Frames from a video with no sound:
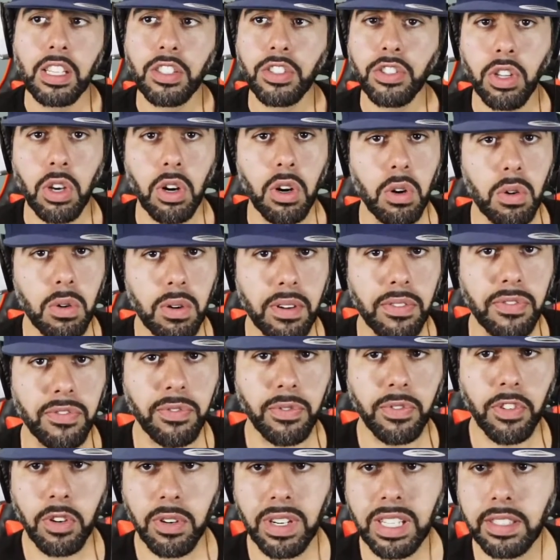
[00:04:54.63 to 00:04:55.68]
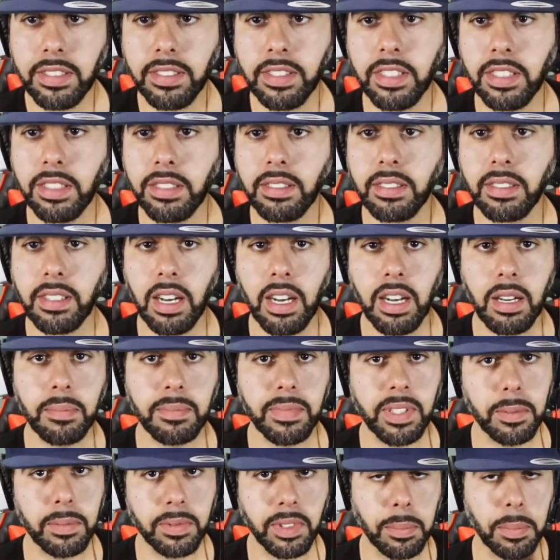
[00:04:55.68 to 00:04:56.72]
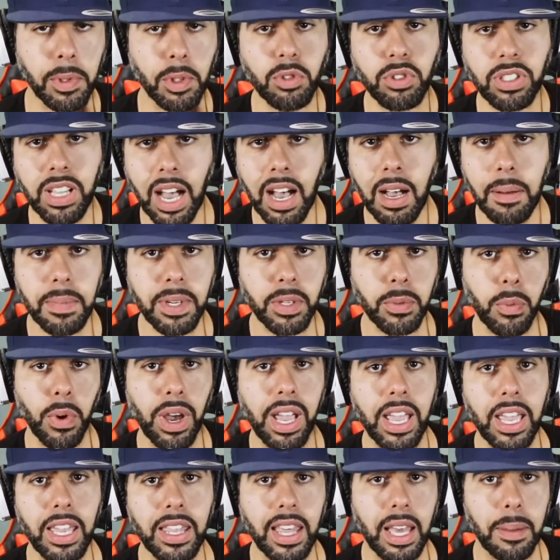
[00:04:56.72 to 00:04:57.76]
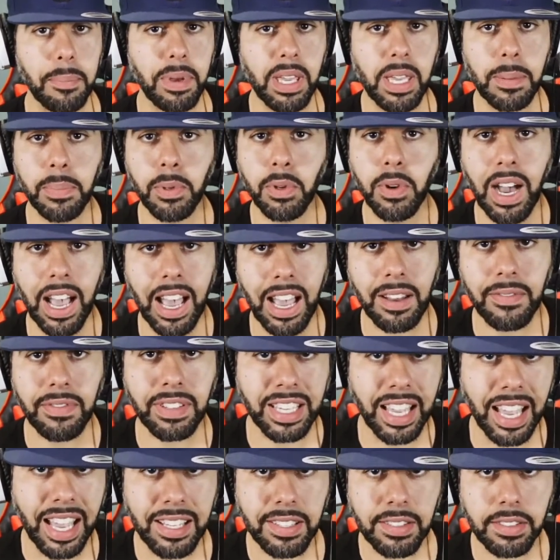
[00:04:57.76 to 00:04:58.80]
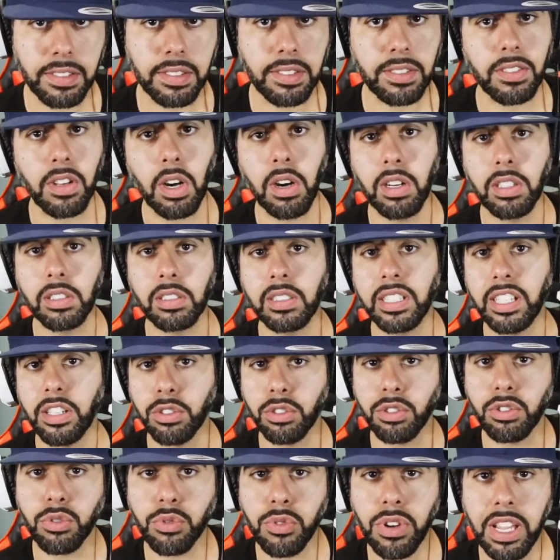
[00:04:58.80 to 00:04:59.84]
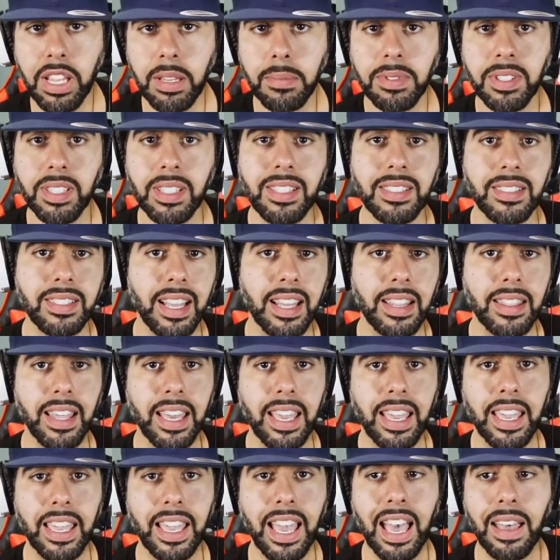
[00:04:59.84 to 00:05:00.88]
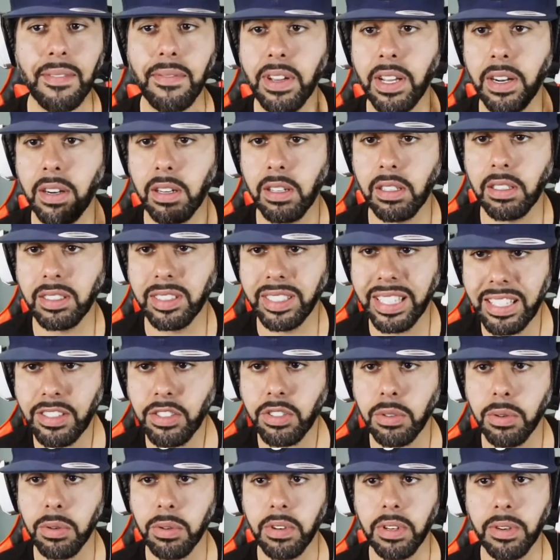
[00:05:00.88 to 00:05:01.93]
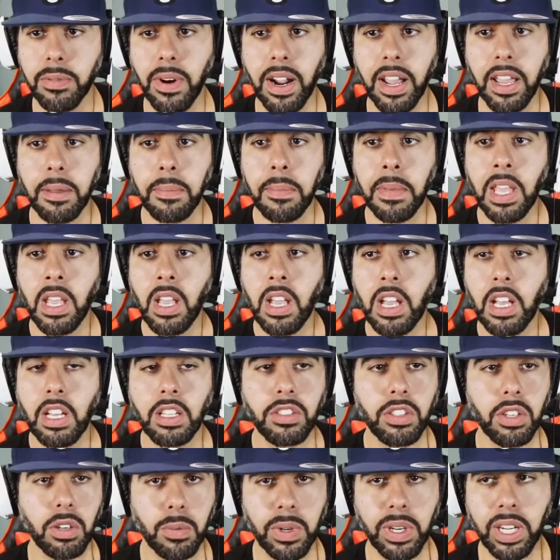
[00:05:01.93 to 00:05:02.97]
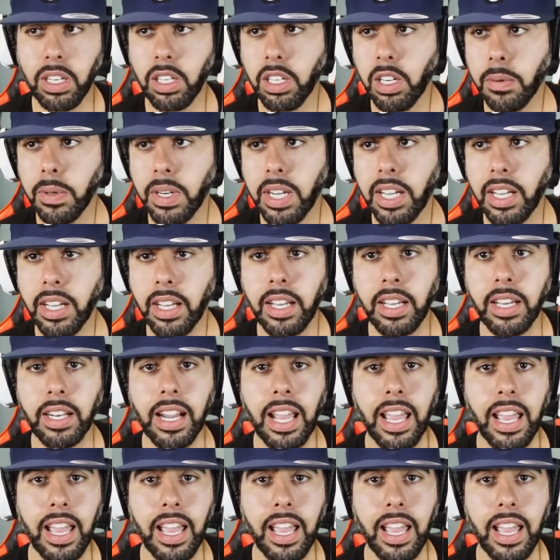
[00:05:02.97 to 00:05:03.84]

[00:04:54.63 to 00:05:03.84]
So, for instance, the most common way that people have guests on their streams is that they have it on Discord, right? So we're gonna go ahead